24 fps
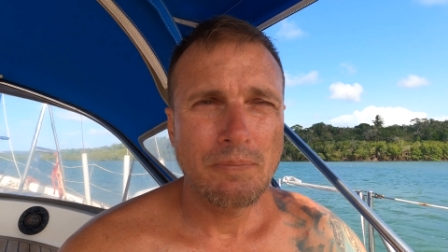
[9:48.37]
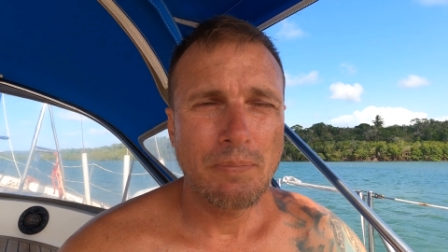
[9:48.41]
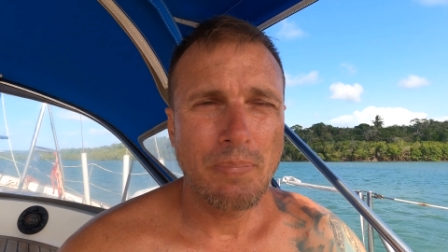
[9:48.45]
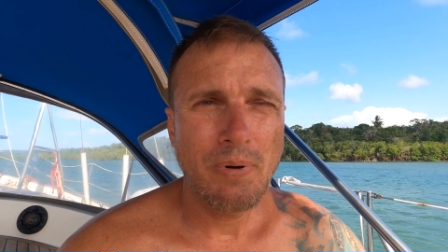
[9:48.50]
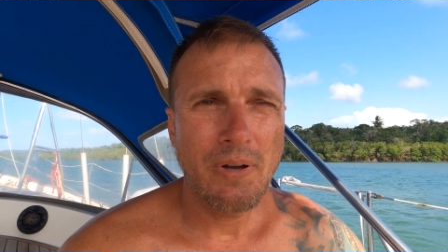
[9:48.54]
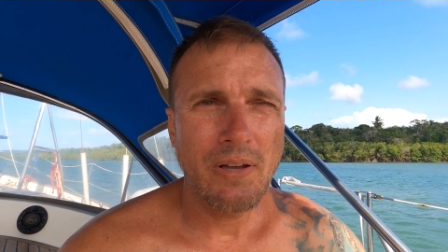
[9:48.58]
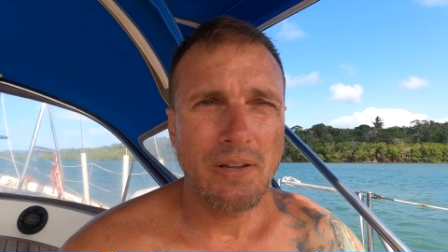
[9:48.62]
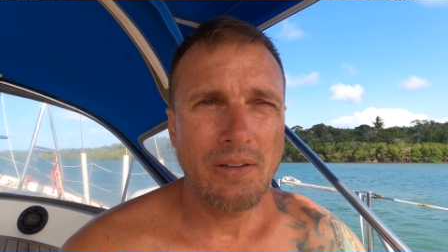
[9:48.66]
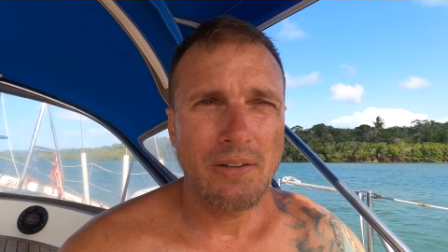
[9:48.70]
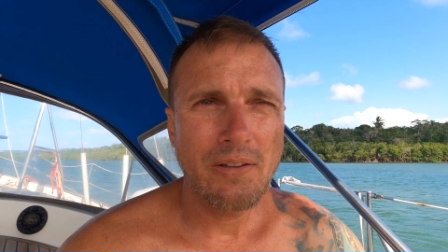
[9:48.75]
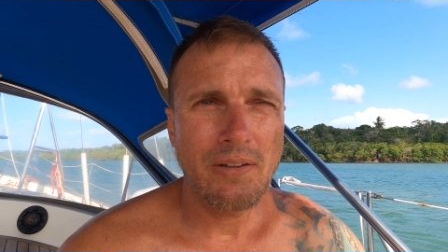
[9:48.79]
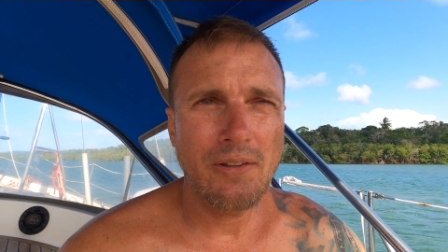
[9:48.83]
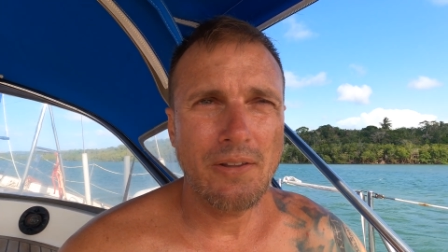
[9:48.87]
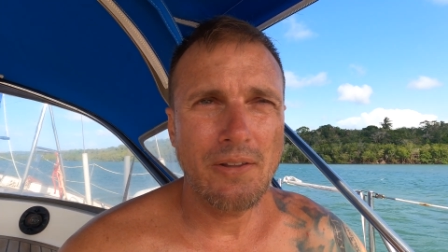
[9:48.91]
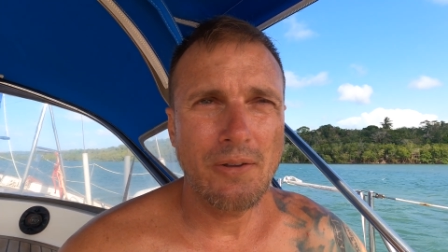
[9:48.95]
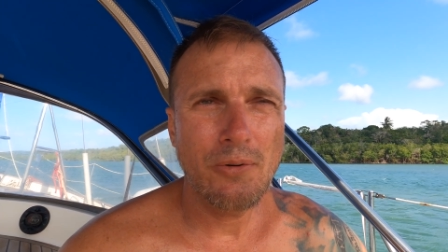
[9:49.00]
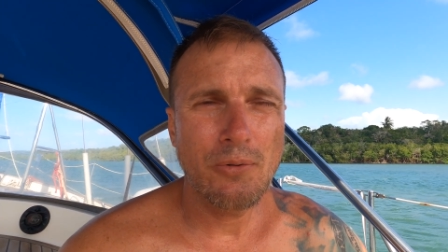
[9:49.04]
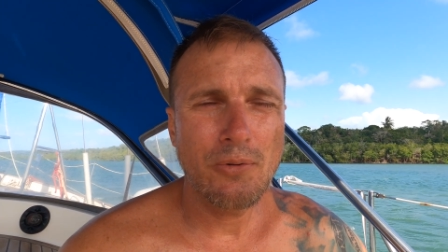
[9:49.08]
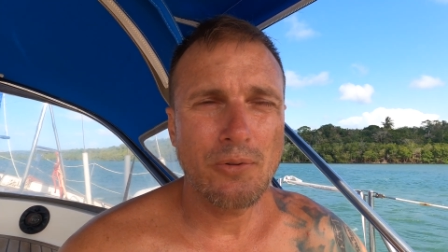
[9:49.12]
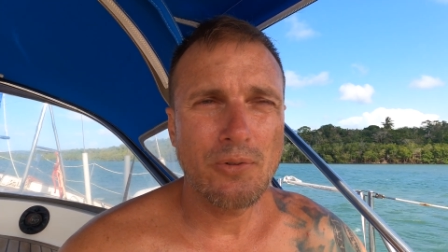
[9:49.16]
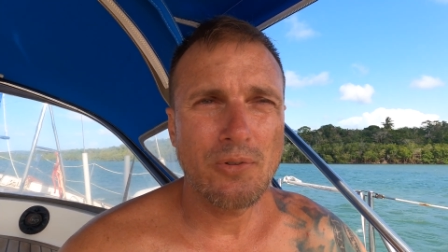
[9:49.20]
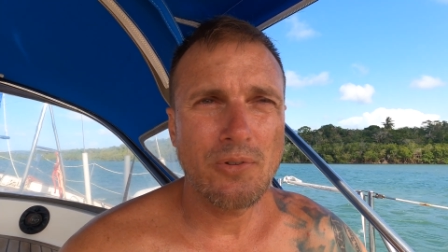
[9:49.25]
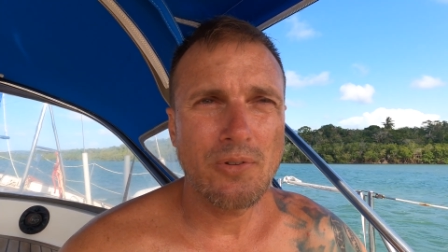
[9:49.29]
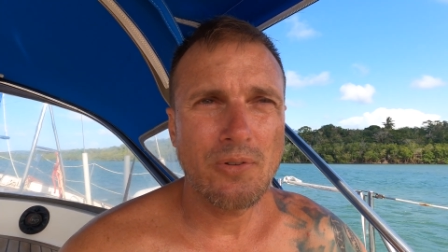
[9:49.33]
but it
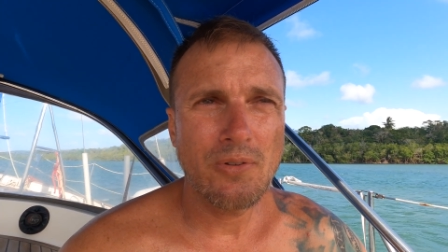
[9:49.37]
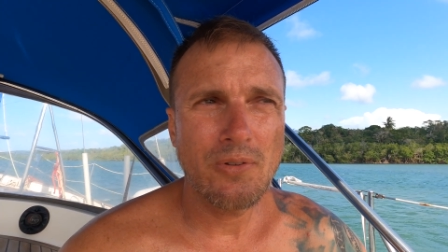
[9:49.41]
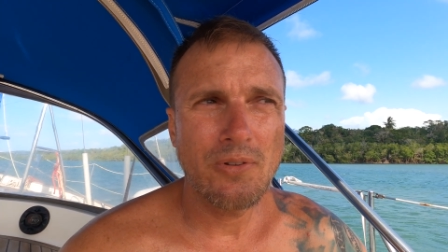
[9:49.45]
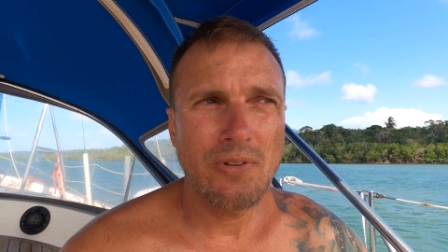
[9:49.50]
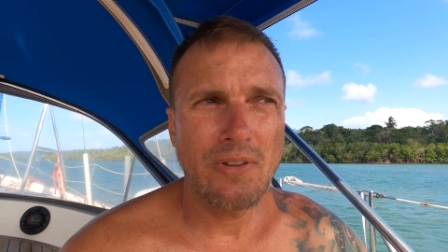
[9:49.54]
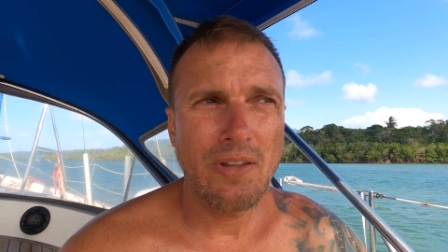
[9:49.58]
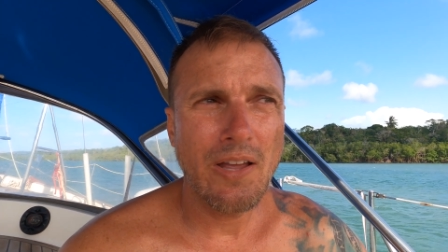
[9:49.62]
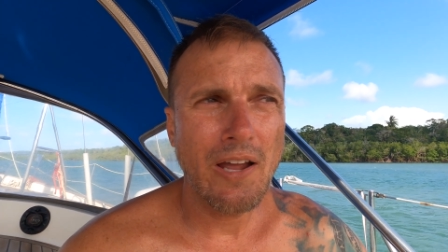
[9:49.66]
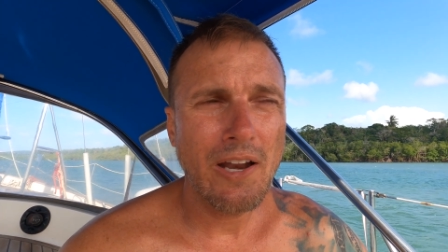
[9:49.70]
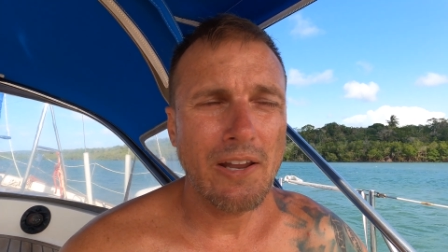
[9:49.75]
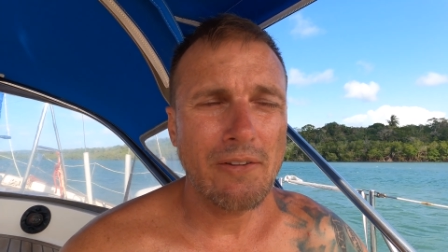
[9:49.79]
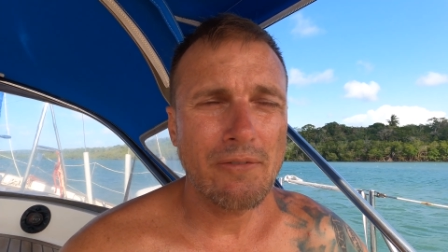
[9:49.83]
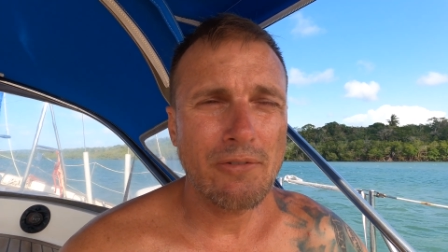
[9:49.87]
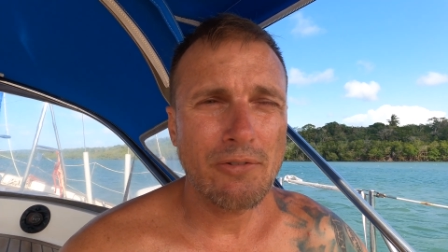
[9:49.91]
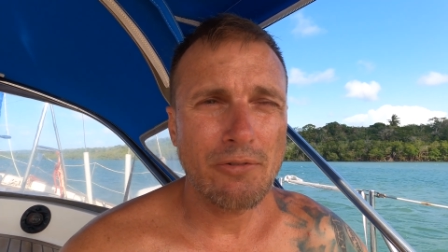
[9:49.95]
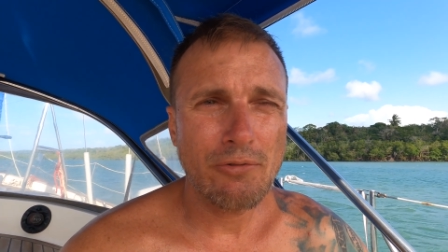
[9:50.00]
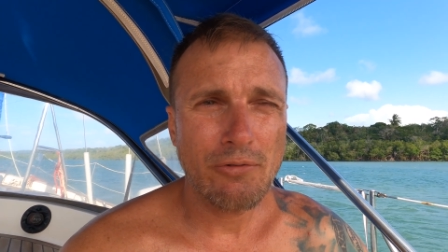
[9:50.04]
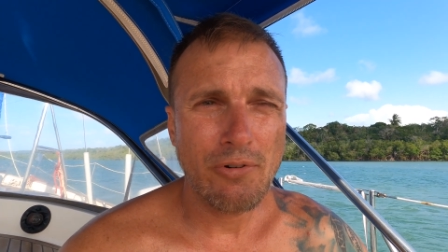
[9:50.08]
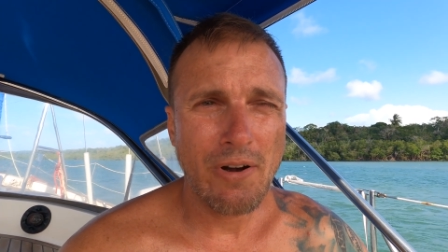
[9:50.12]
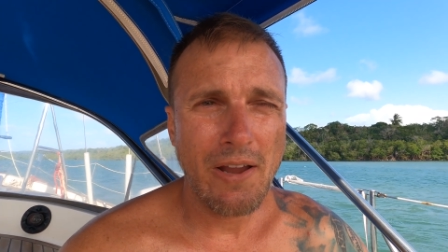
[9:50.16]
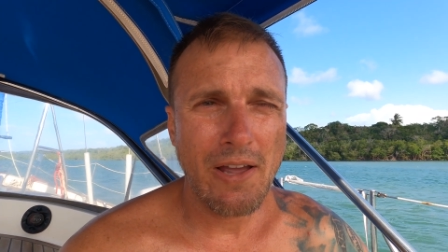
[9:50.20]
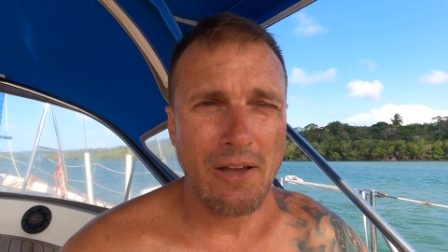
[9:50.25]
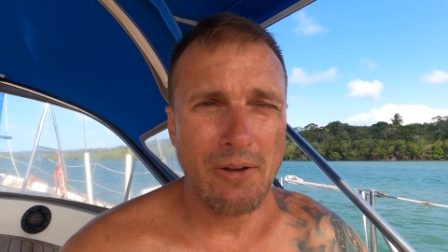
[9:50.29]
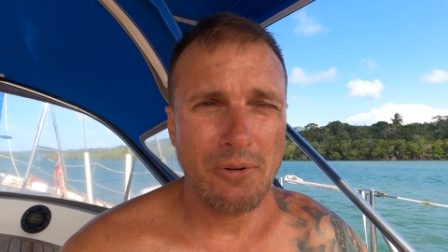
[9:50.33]
was not even
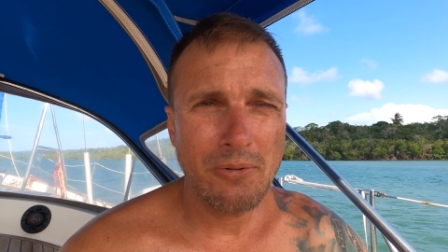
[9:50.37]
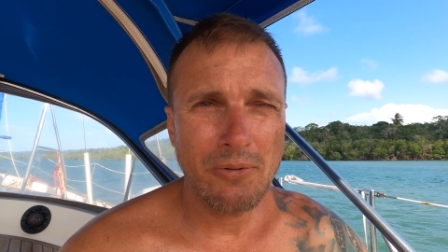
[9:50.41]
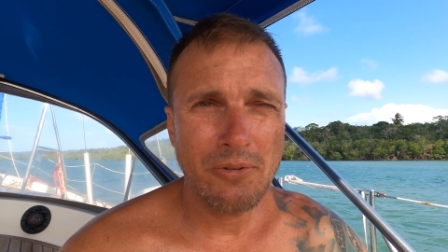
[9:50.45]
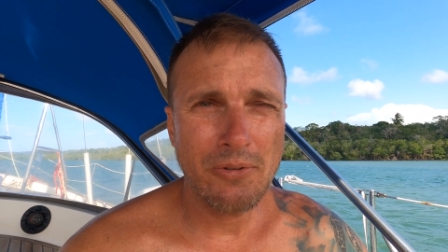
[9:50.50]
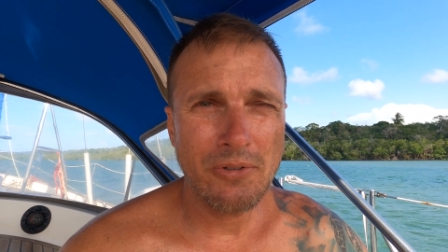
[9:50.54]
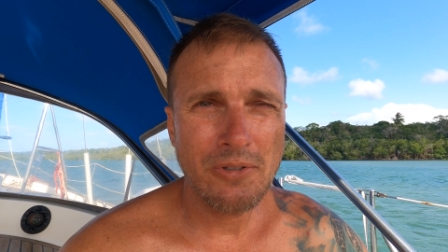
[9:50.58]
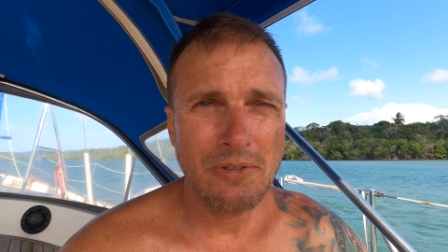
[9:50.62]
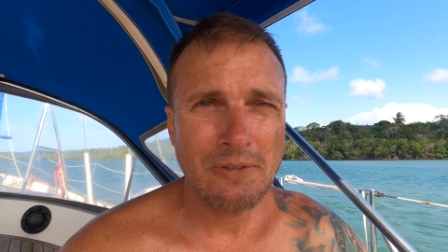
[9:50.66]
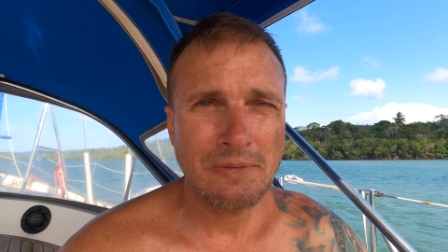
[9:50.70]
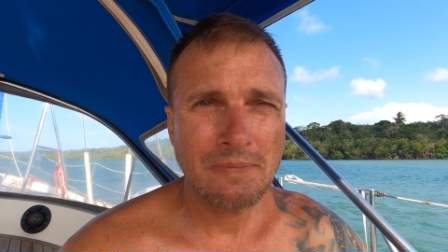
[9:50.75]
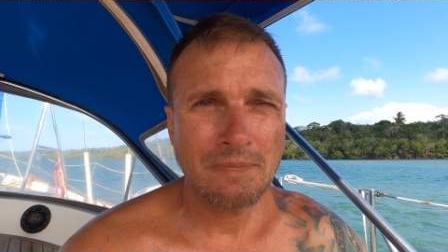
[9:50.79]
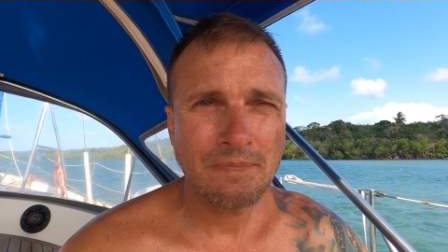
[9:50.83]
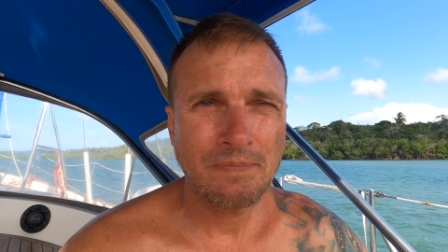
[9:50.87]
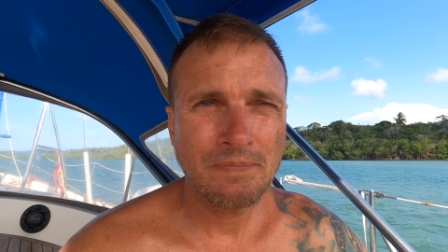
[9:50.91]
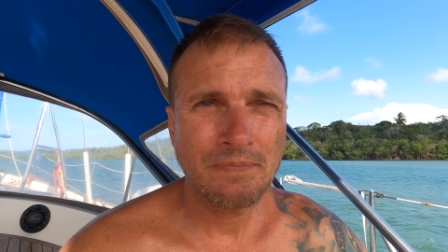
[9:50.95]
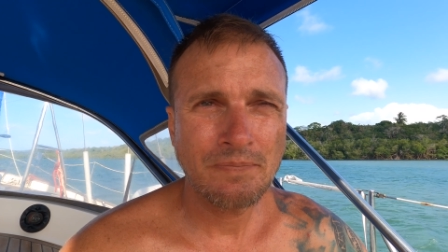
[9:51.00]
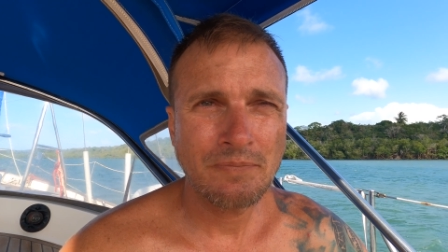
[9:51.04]
round.